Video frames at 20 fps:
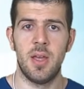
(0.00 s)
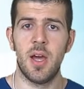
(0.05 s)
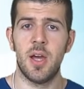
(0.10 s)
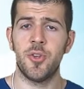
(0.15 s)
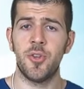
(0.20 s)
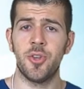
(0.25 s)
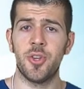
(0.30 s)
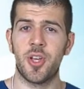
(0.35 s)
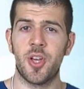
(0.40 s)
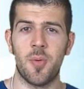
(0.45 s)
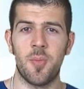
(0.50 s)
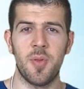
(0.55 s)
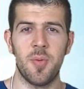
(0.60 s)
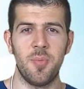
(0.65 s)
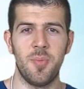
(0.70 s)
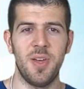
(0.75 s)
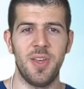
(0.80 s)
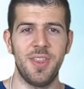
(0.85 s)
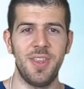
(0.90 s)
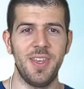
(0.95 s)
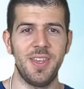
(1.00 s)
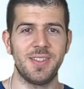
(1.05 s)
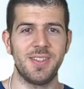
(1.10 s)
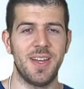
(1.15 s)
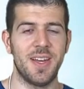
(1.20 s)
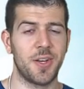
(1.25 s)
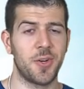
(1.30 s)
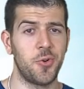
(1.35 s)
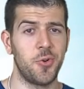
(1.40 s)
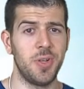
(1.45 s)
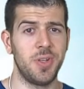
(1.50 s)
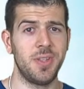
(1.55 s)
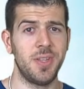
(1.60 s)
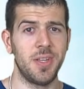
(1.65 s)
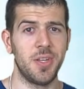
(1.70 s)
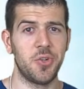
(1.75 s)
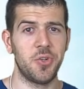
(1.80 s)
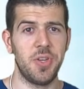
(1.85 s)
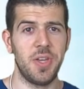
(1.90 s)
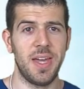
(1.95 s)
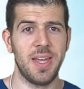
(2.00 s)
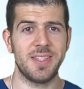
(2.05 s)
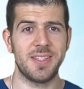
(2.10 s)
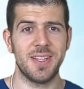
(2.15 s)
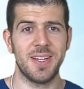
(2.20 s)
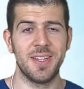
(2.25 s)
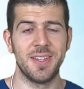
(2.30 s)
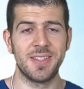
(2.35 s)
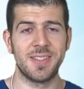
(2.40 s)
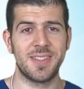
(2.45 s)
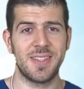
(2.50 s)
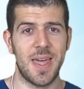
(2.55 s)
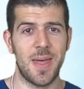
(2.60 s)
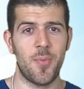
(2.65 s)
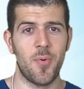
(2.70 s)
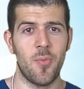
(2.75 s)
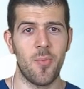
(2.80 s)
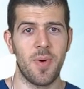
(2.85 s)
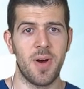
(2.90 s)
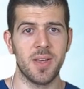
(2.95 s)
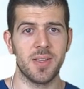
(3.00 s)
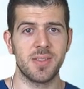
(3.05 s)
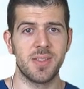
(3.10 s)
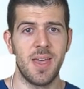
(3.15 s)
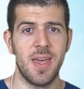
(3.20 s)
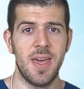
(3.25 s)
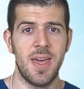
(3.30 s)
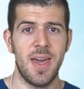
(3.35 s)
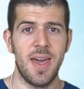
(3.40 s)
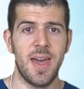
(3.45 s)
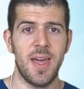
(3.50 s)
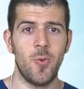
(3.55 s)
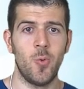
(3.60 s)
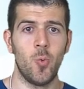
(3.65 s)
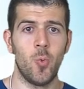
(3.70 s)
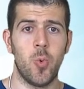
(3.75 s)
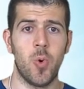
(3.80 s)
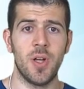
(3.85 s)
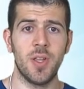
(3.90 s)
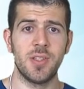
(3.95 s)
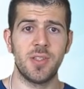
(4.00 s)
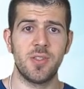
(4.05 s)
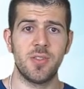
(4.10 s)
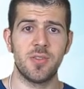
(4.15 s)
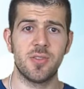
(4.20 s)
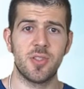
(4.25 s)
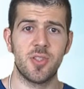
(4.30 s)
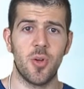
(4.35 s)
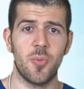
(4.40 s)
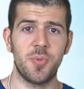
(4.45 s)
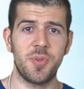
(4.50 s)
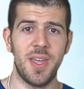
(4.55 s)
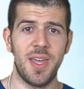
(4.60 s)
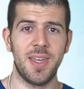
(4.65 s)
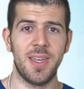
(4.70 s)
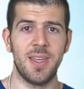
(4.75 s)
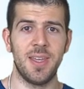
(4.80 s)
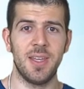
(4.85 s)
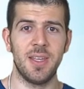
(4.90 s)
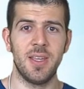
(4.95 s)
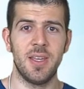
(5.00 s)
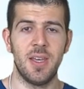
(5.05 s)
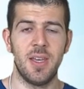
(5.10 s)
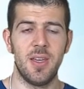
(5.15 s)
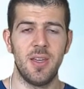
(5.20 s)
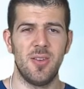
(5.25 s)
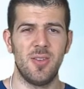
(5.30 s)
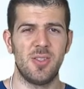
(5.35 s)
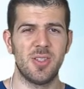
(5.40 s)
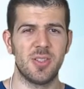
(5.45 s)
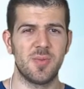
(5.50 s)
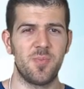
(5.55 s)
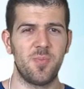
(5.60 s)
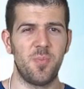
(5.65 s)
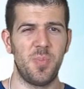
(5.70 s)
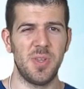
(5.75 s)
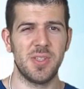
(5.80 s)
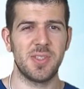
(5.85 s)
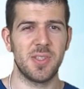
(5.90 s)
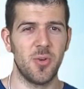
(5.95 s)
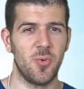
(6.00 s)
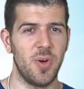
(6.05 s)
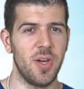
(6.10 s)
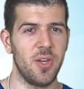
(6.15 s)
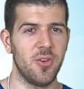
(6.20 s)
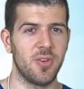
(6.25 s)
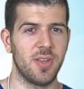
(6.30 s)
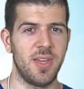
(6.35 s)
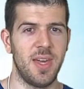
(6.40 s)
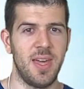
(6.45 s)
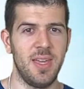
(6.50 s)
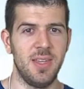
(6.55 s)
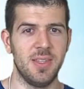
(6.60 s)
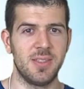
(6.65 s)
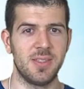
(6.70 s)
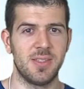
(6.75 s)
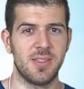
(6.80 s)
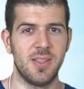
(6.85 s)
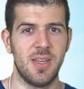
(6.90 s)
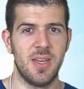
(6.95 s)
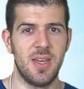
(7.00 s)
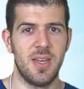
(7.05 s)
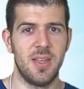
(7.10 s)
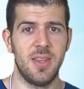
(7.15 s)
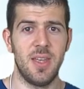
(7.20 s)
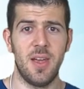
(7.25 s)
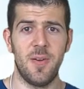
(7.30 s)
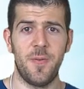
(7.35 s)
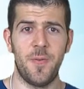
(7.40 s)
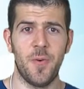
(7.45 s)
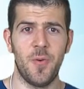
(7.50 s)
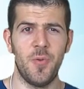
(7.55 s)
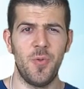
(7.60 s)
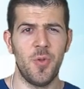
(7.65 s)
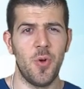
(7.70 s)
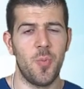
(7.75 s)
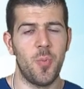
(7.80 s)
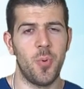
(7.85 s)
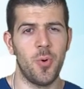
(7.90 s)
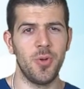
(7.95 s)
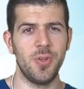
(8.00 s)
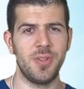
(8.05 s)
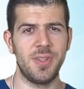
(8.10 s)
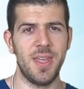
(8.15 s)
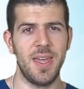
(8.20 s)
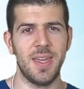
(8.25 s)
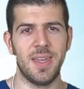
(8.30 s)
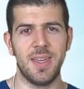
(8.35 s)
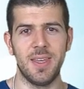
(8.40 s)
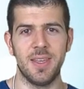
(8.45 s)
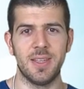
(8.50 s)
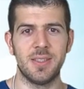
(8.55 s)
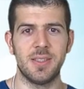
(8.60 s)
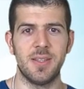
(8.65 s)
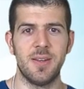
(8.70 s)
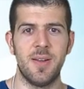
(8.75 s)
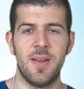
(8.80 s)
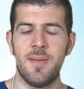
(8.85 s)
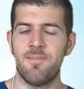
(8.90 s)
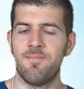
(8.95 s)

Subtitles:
Another common myth is that creatine creates unstable mass, and once you stop taking it, you just piss away your gains. Therefore, no point taking it.